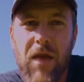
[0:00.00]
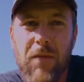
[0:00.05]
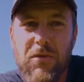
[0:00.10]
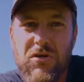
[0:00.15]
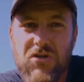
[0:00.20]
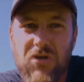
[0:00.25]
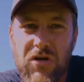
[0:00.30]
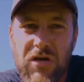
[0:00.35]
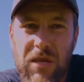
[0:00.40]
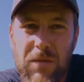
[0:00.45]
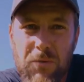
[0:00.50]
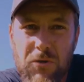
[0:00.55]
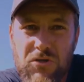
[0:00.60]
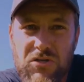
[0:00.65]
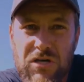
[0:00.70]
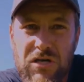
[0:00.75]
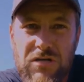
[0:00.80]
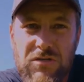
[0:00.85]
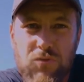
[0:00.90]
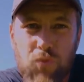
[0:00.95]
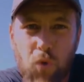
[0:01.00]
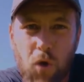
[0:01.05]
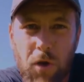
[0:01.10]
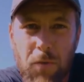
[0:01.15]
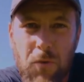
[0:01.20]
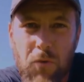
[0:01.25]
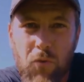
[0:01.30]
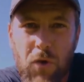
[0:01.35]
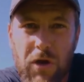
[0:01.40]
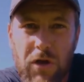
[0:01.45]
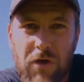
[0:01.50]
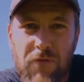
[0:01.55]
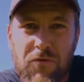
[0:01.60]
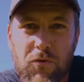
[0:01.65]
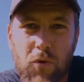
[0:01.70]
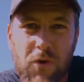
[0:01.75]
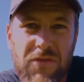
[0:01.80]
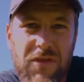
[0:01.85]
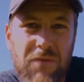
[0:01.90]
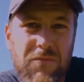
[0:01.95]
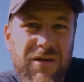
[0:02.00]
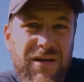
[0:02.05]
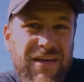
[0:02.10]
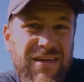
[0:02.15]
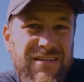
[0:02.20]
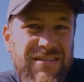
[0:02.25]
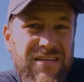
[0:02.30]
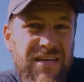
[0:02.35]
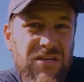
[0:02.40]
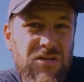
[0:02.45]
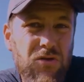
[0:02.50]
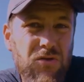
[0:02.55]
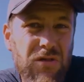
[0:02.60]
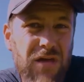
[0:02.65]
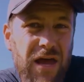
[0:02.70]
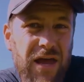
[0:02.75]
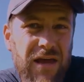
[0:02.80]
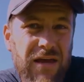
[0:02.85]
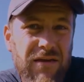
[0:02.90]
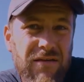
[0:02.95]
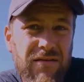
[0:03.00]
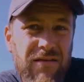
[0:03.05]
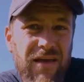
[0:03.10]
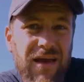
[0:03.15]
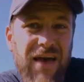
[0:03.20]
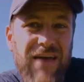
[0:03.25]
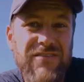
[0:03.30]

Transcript: And be sure to keep your chickens warm in winter if you want them to continue laying,